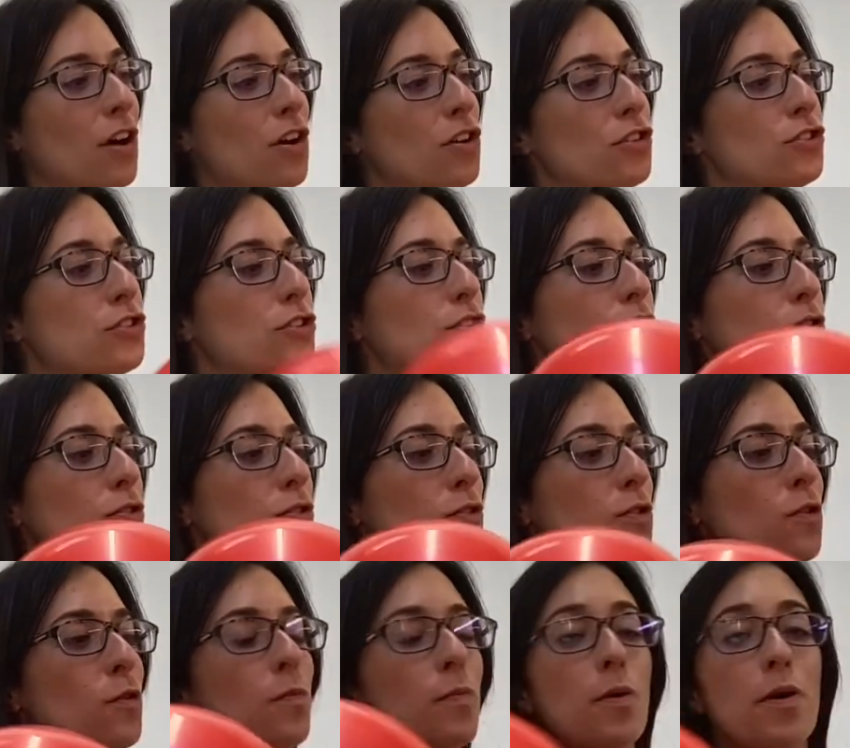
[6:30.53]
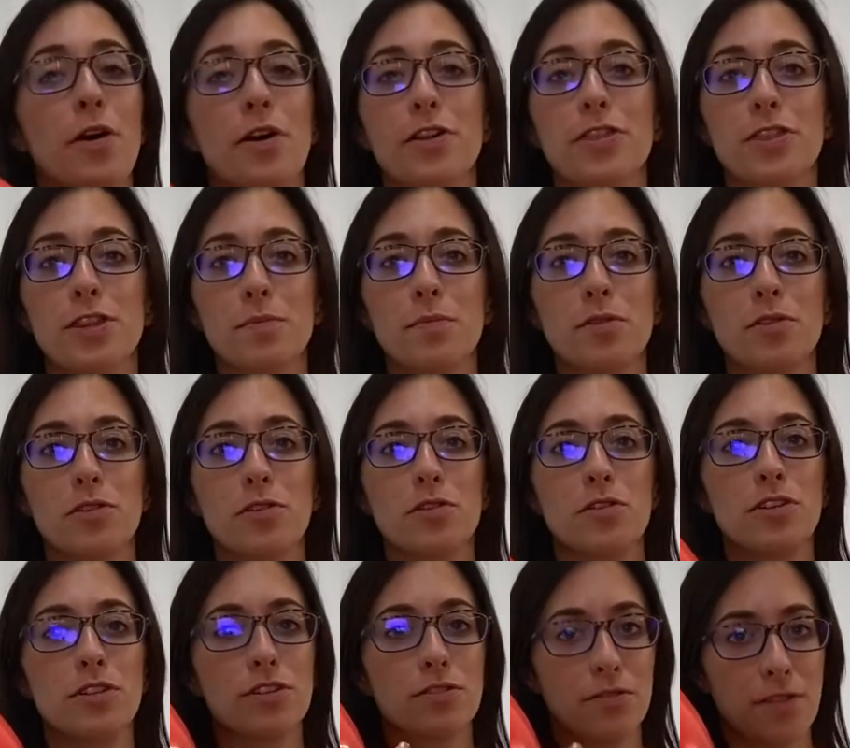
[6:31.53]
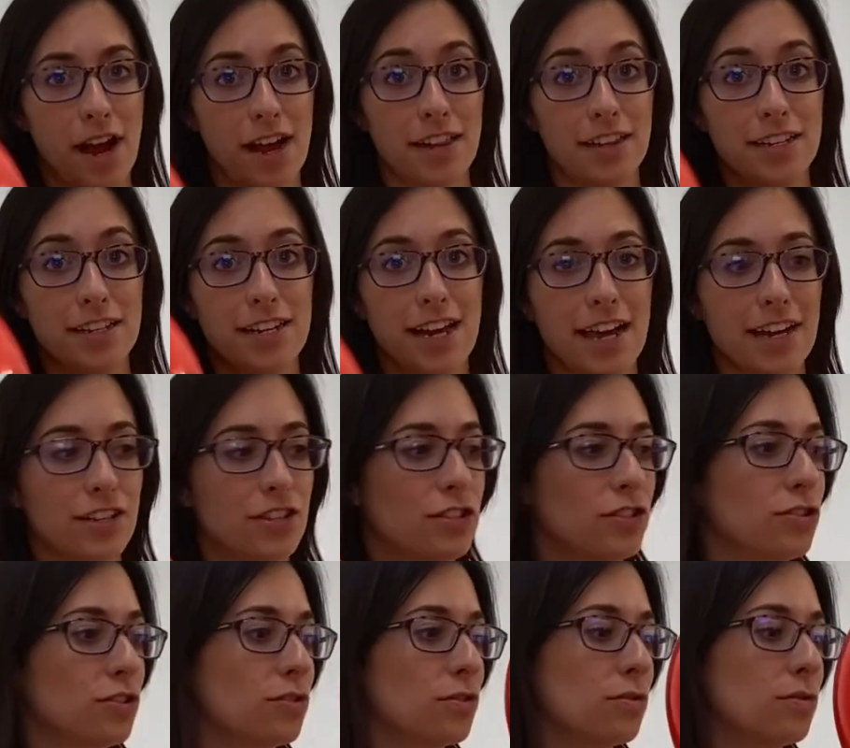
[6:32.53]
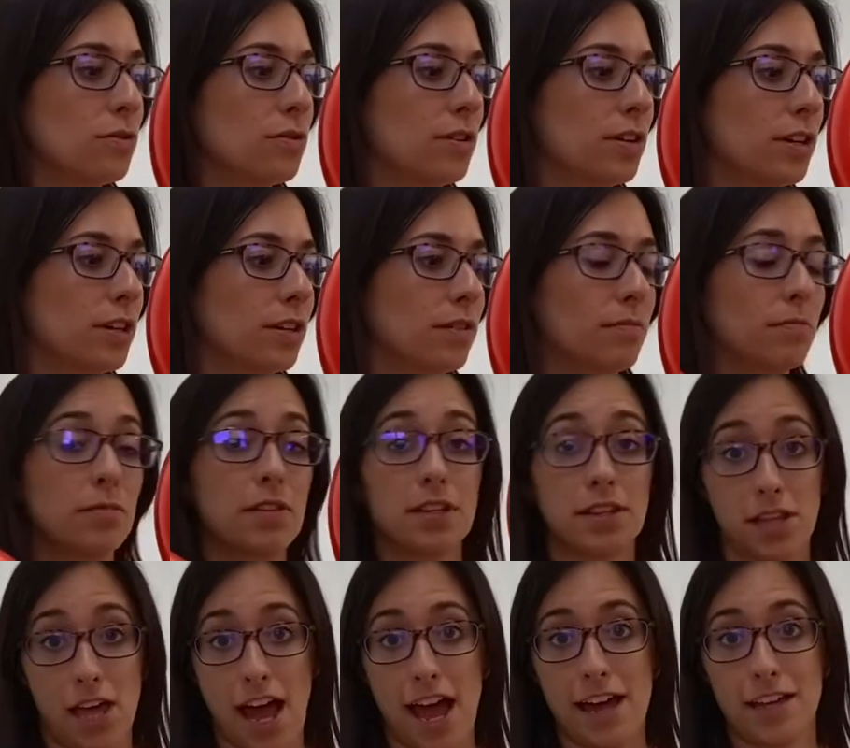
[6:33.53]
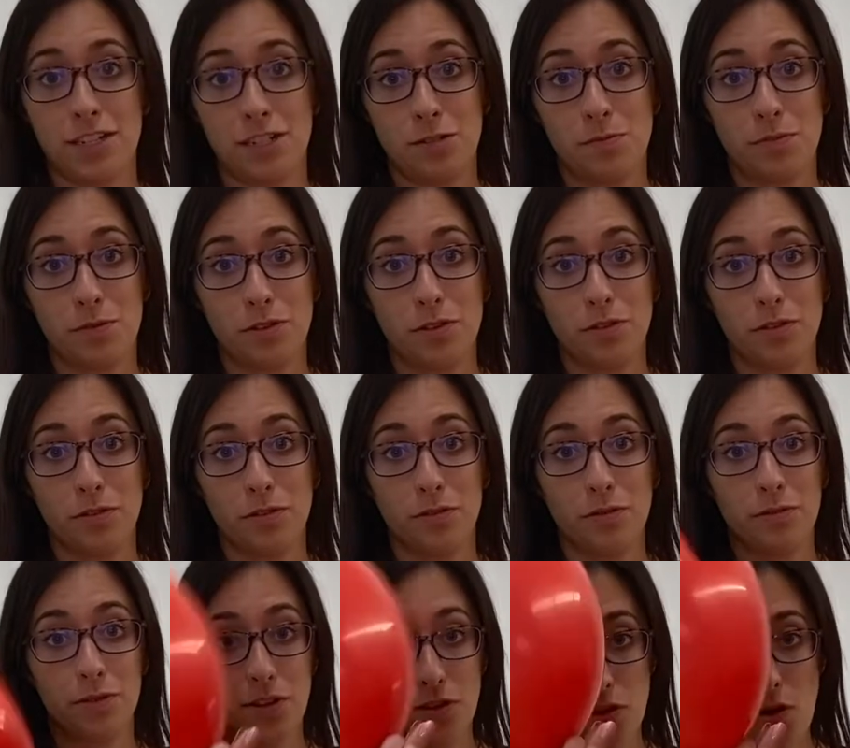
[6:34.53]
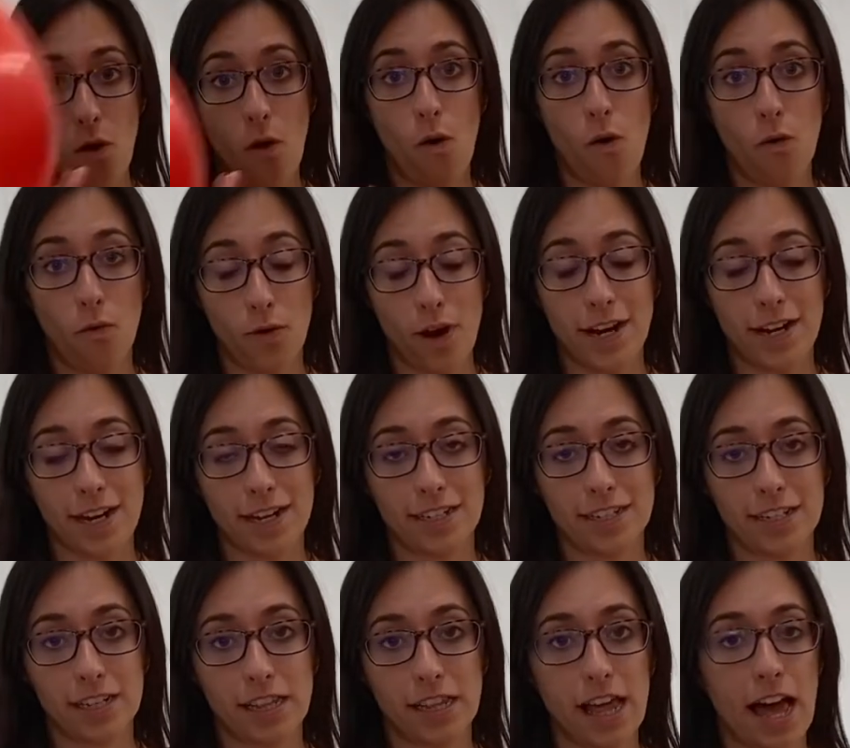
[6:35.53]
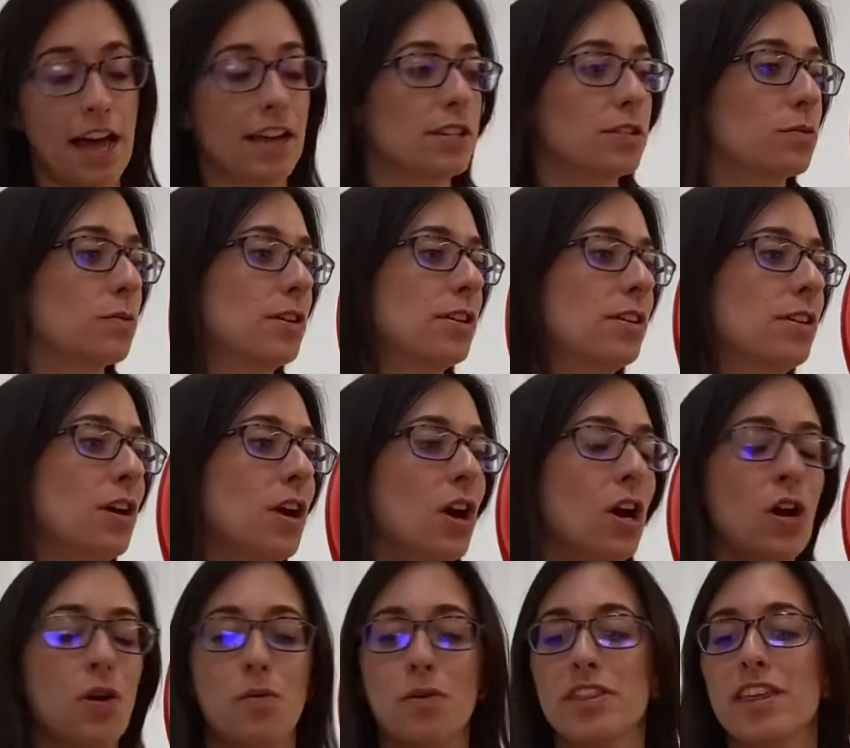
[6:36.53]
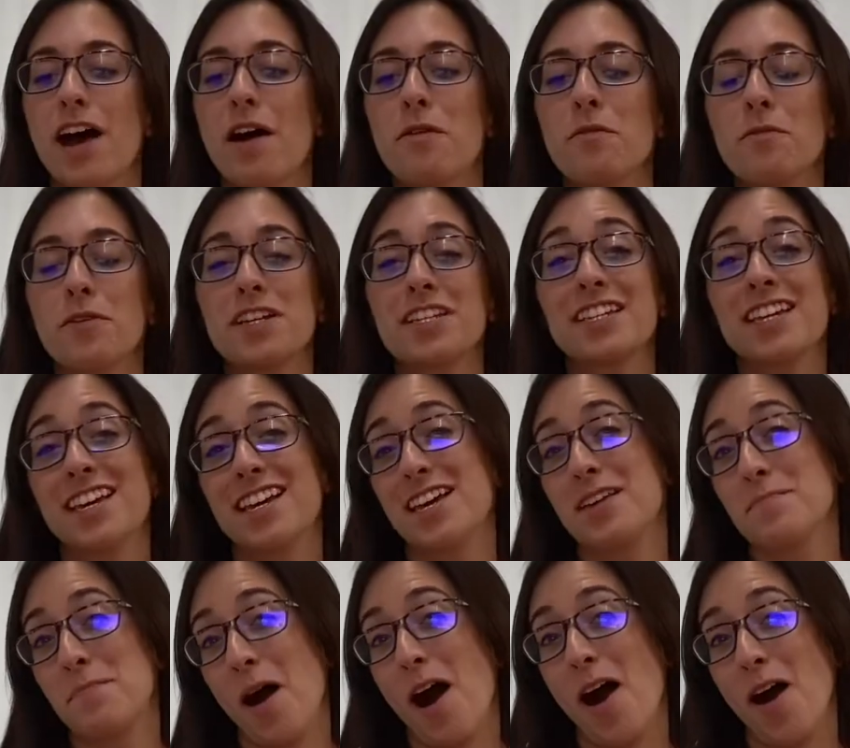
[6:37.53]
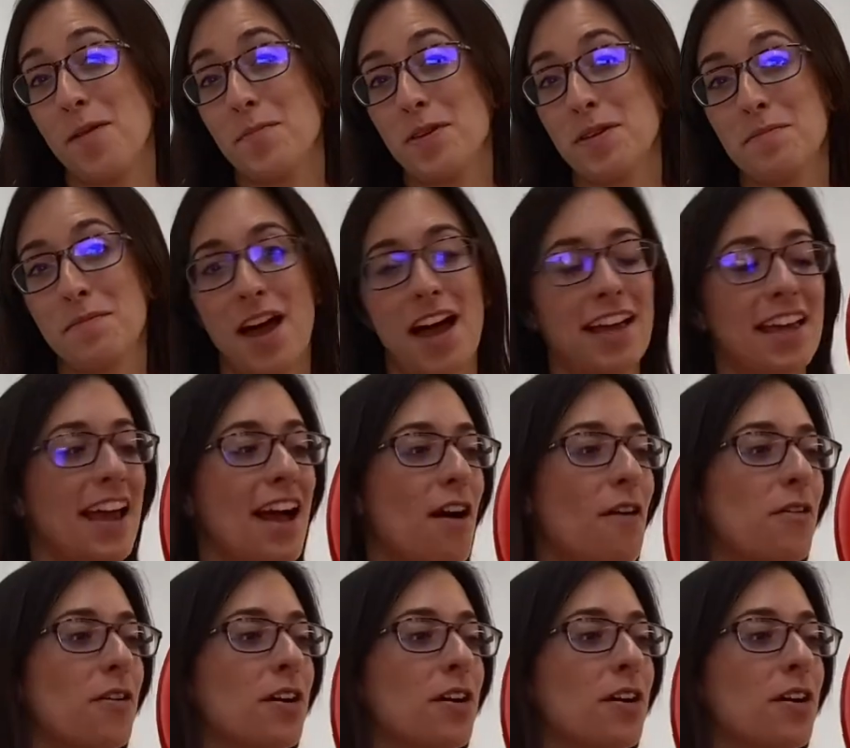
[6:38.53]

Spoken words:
to put the balloon directly next to the last balloon and the hole right next to the last one without risking it popping back out.